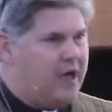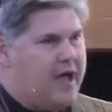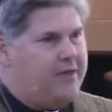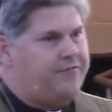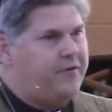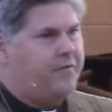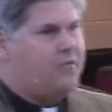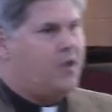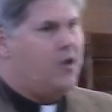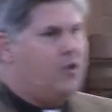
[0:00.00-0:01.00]
life,
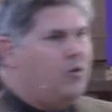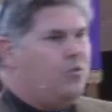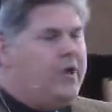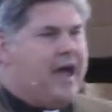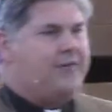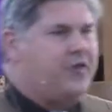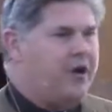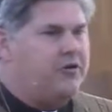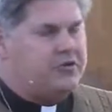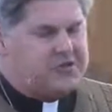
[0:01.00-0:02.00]
we have to
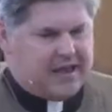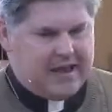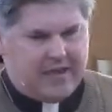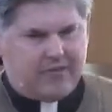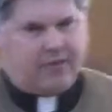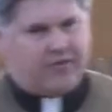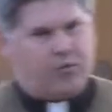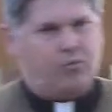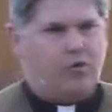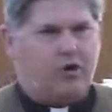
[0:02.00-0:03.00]
understand
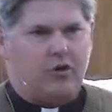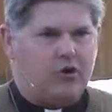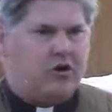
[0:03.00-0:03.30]
that we're